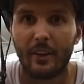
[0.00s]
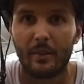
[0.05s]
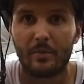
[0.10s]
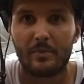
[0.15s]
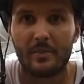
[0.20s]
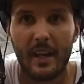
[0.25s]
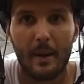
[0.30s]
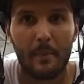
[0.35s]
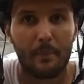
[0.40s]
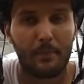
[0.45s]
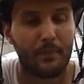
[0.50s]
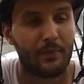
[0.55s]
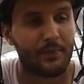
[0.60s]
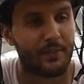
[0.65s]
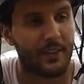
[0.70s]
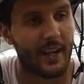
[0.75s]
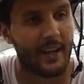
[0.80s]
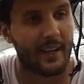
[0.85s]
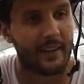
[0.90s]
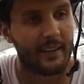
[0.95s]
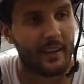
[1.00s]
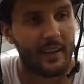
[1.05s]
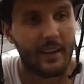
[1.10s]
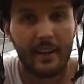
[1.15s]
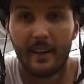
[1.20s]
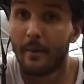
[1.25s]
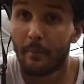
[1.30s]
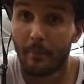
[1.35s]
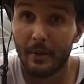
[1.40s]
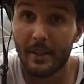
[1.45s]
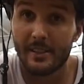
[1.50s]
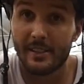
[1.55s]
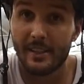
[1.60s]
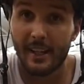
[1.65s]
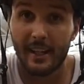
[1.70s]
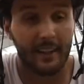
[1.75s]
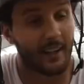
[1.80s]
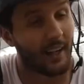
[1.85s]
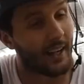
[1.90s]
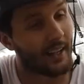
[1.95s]
grip tape thing. Pretty
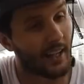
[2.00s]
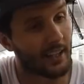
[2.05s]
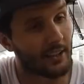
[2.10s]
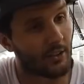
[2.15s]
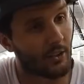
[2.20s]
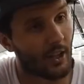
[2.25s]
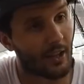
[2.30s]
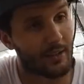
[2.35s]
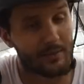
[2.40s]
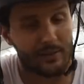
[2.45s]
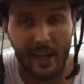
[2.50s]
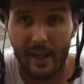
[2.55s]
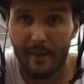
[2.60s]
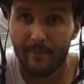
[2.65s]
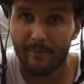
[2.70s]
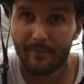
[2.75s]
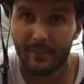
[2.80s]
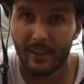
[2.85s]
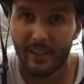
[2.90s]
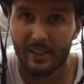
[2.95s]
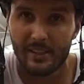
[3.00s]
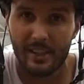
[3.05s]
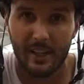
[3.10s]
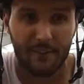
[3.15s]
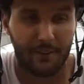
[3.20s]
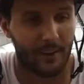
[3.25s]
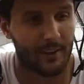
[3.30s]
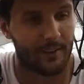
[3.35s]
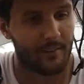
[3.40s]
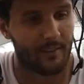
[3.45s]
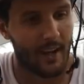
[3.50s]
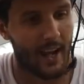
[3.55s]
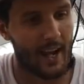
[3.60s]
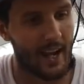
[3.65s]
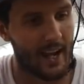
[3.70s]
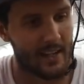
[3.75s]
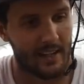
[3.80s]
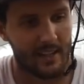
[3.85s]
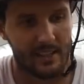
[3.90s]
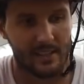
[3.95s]
sick, I like the grip tape, looks different,
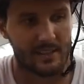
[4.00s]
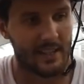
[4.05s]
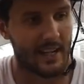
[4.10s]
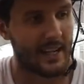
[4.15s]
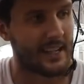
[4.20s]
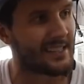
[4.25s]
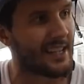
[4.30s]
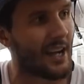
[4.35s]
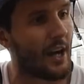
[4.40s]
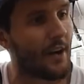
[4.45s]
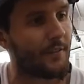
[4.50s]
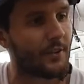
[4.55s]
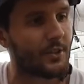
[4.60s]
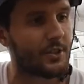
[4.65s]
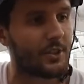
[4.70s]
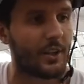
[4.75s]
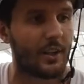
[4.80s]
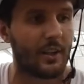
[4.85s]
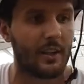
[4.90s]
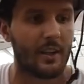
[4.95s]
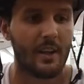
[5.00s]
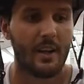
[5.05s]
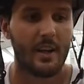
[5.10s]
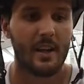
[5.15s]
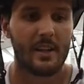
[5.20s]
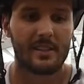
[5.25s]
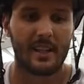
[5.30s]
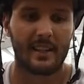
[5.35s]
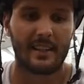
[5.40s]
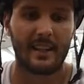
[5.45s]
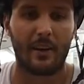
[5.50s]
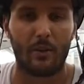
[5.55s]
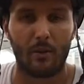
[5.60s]
and it stands out for sure. It's like that